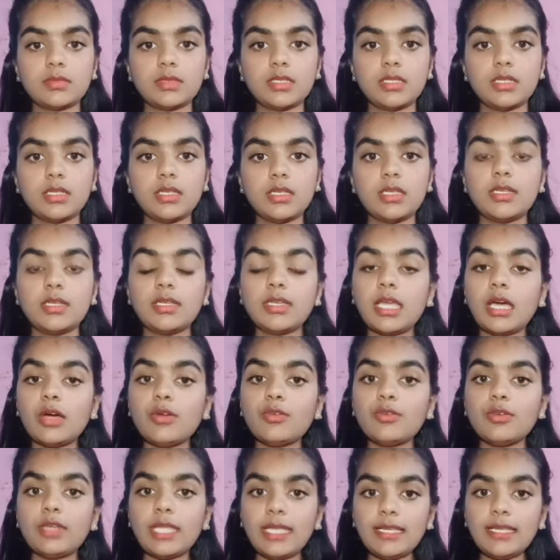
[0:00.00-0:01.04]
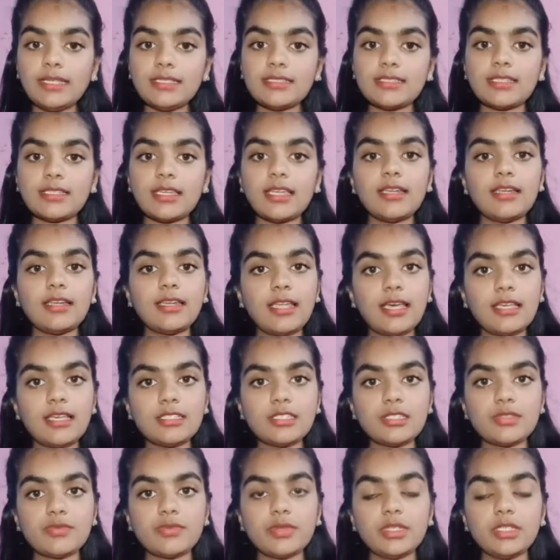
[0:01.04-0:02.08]
Now next and last
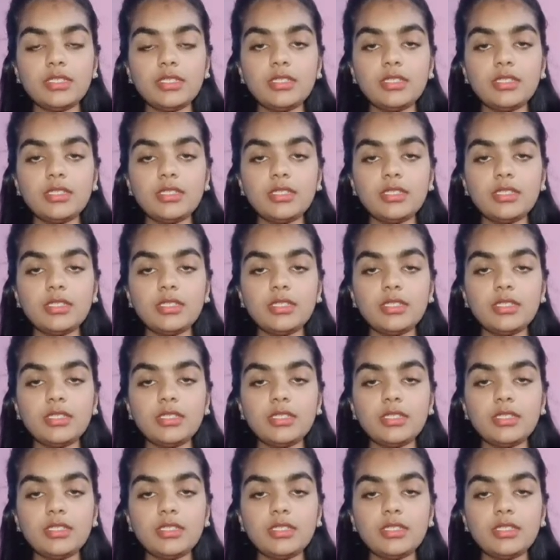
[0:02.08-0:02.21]
one,